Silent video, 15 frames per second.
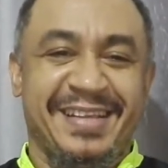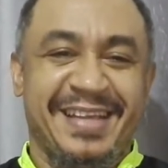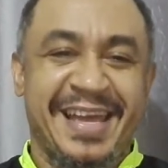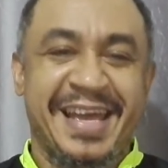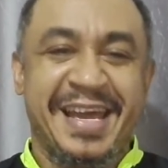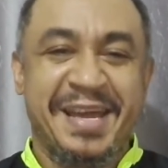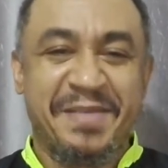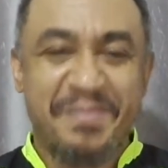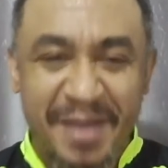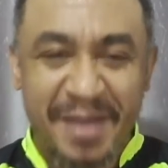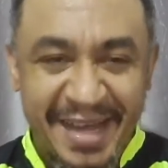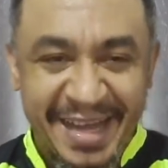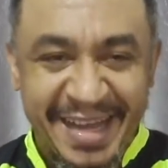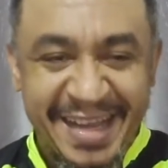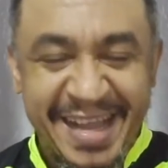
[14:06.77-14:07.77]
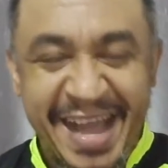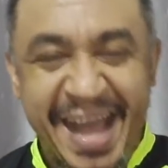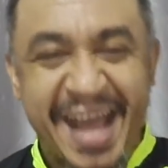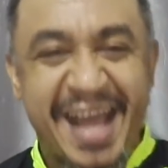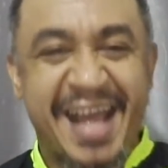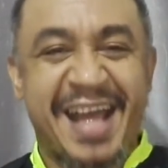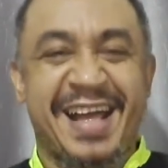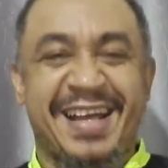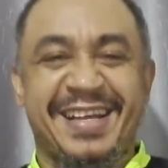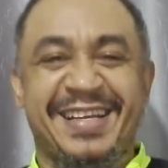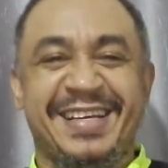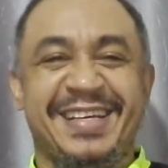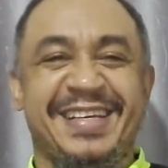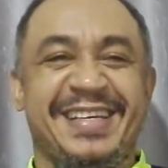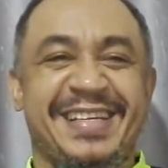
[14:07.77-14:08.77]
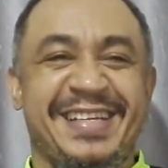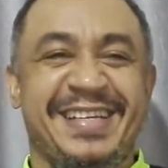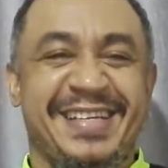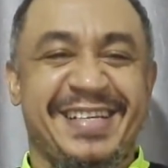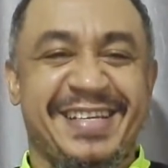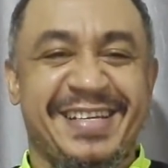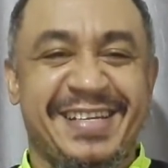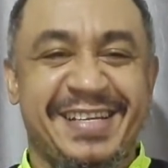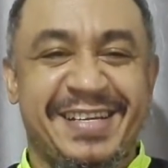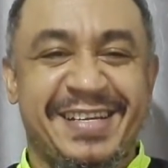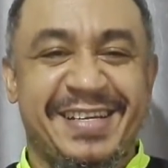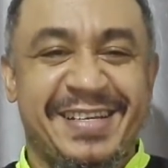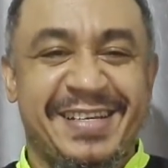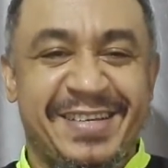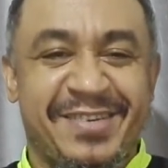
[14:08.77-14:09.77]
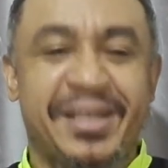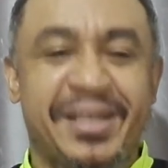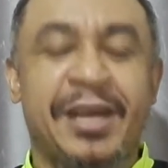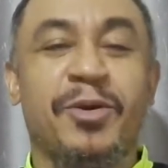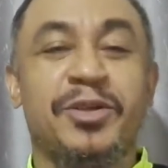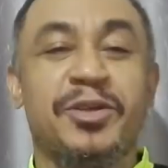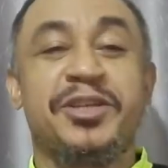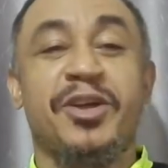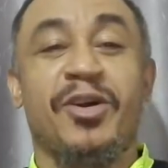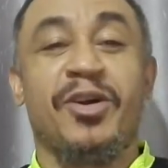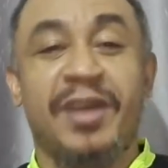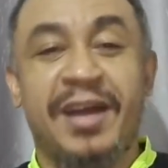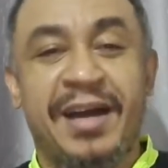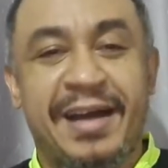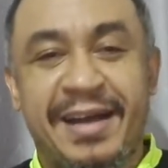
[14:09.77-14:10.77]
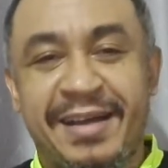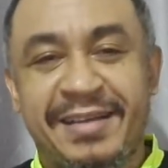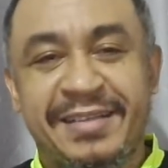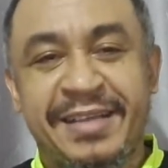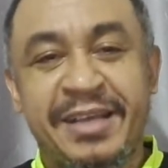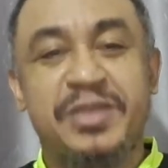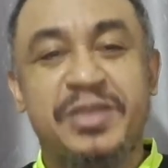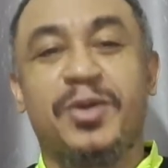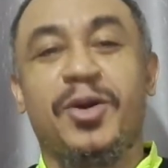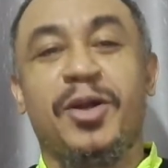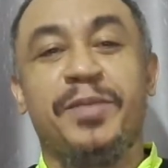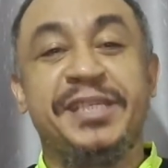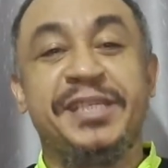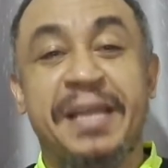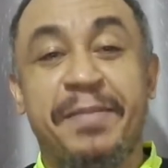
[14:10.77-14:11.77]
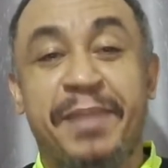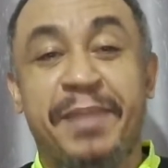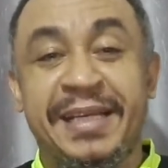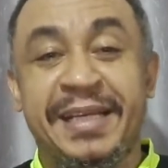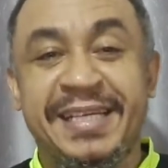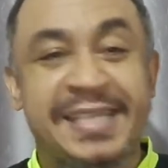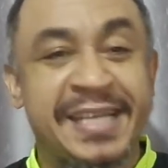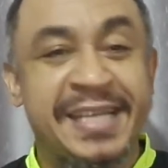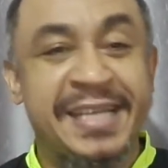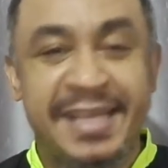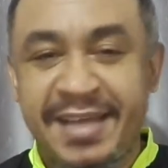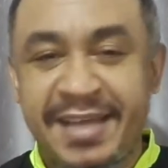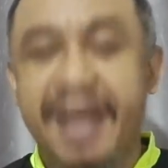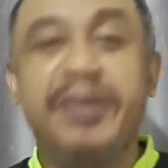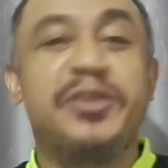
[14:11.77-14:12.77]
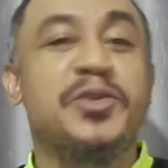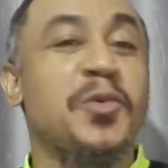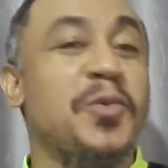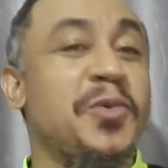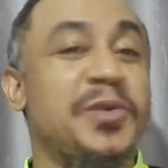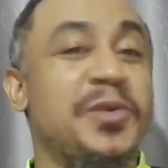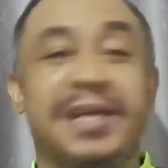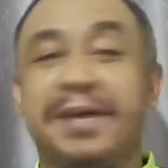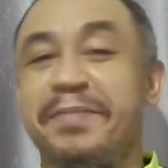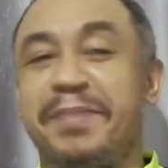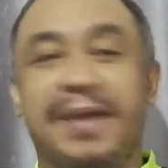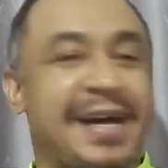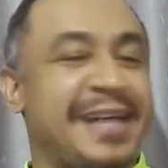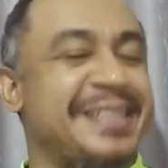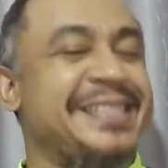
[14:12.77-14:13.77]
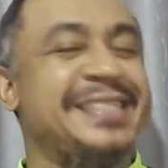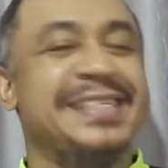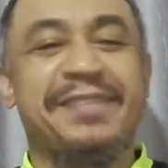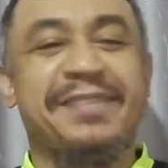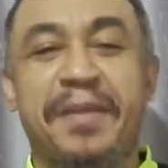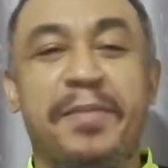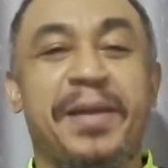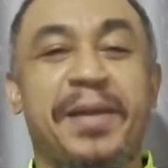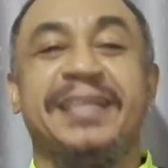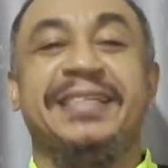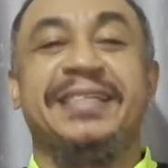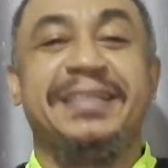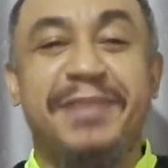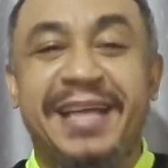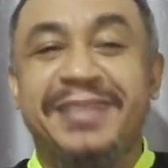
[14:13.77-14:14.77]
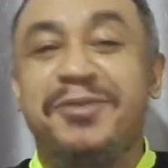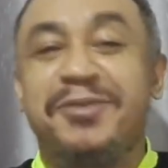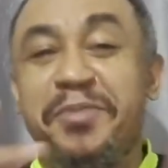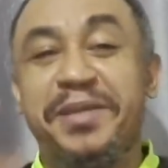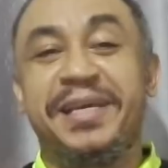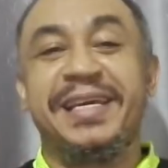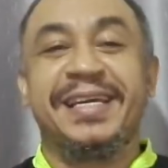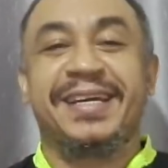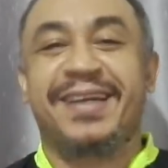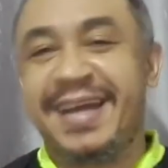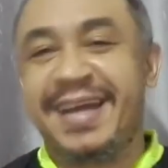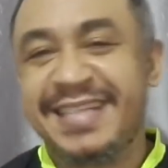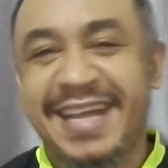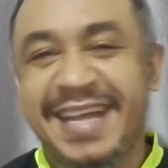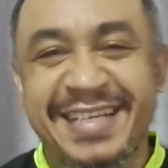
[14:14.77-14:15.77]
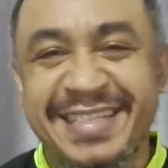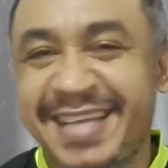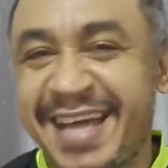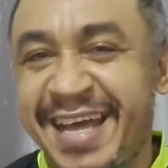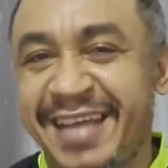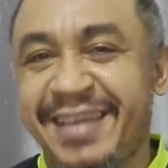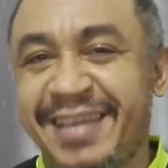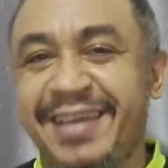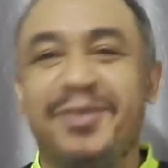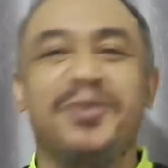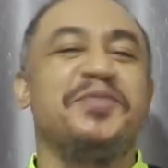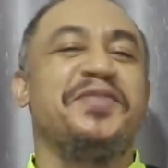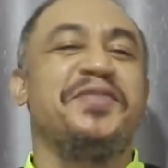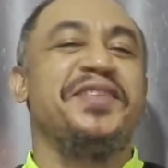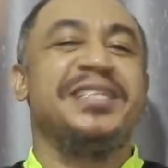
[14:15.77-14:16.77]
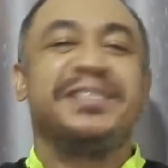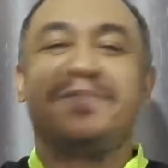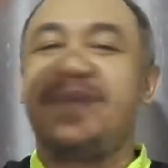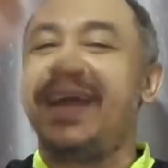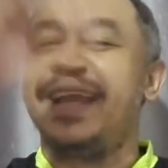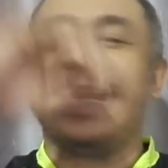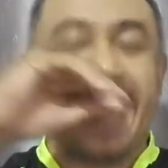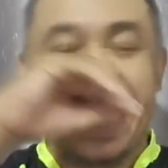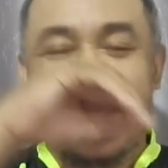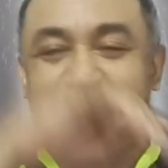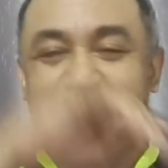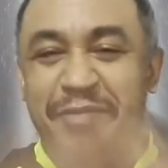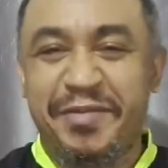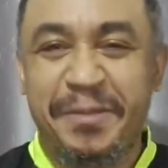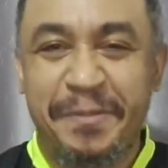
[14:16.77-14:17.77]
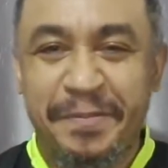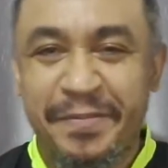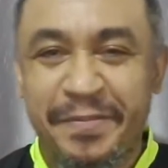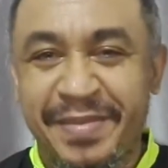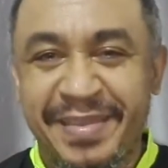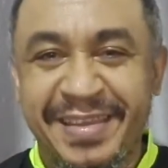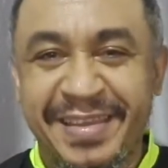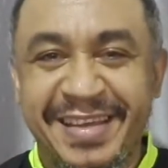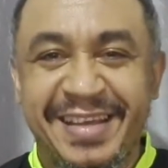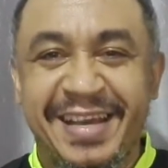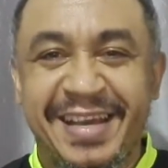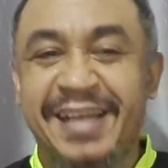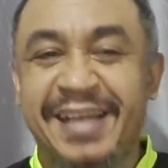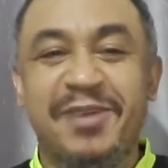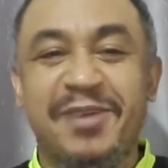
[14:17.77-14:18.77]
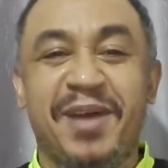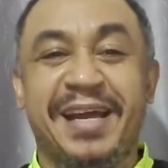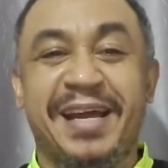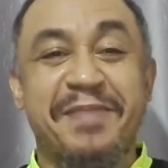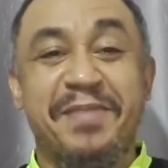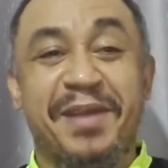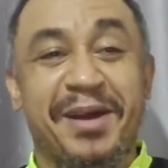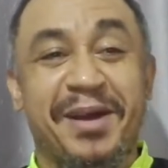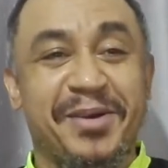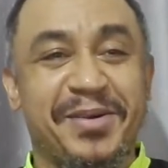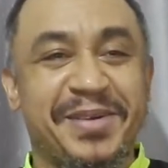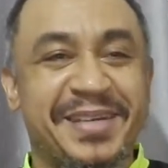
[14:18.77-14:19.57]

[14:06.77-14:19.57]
Eba. Hey. When I was younger, they used to call me Shebaleshe. I used to wound Eba. As in, if everybody see me like this, go begin cry. Say, this guy again go finish my life. I dey work Eba.